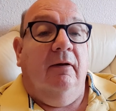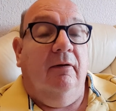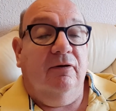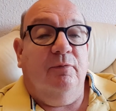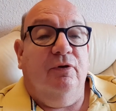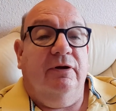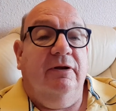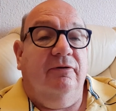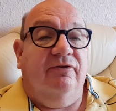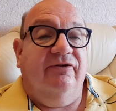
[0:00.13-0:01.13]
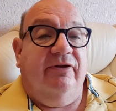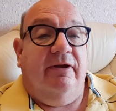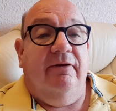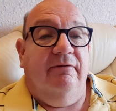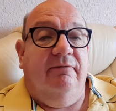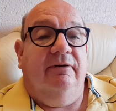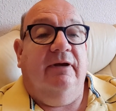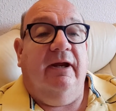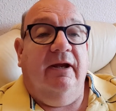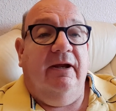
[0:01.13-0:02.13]
Well, good morning, good to see you.
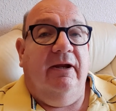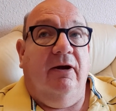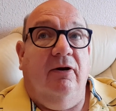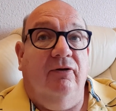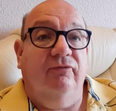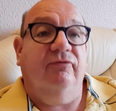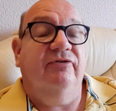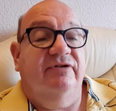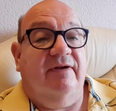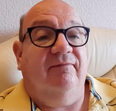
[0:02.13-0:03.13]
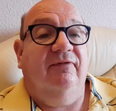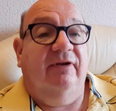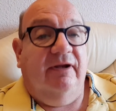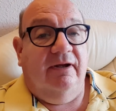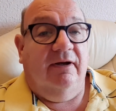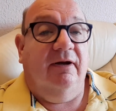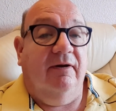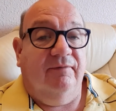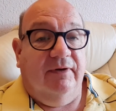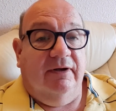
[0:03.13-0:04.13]
Day 170
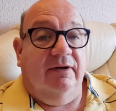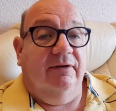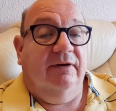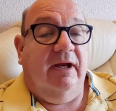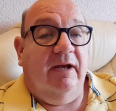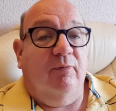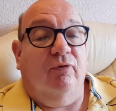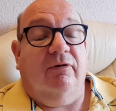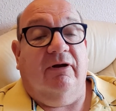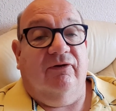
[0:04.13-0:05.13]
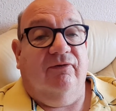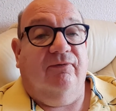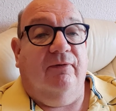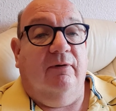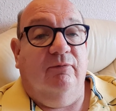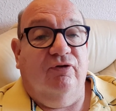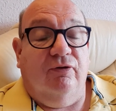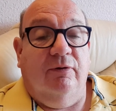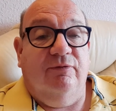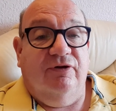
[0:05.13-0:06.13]
of our daily broadcast from Sure
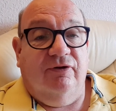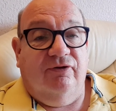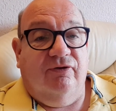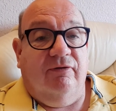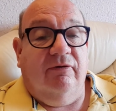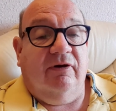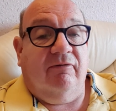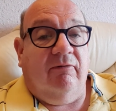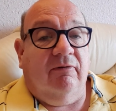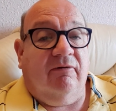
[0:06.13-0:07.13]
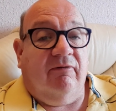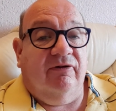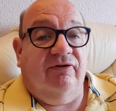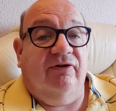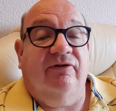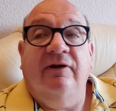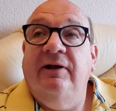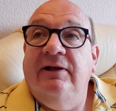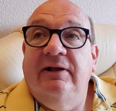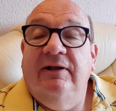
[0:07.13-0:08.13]
Hope Church during the corona crisis
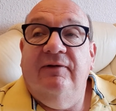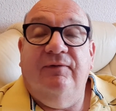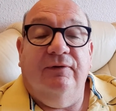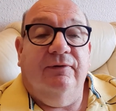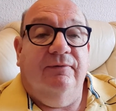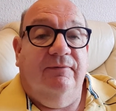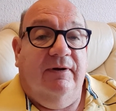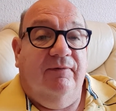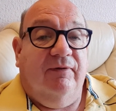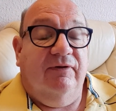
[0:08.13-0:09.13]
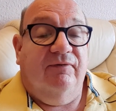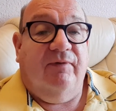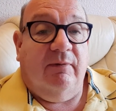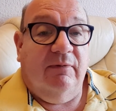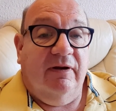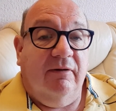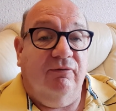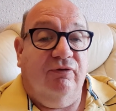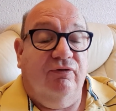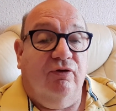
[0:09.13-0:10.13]
for uh, friends and family and those
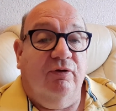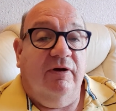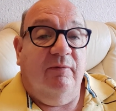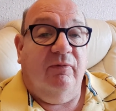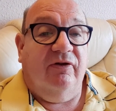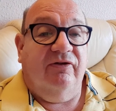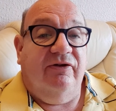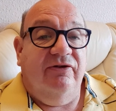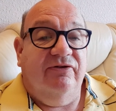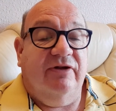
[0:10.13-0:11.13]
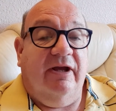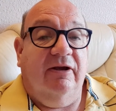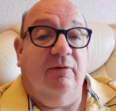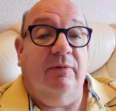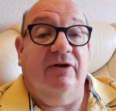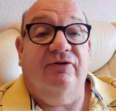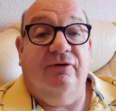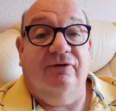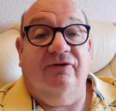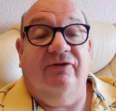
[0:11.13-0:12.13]
who join in with us each day. God bless you,
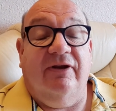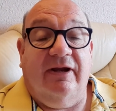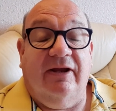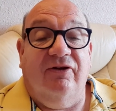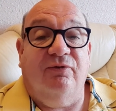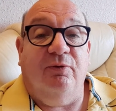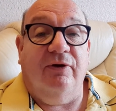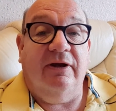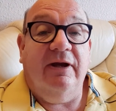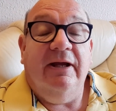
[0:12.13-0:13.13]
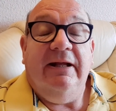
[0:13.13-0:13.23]
good to see you again this morning.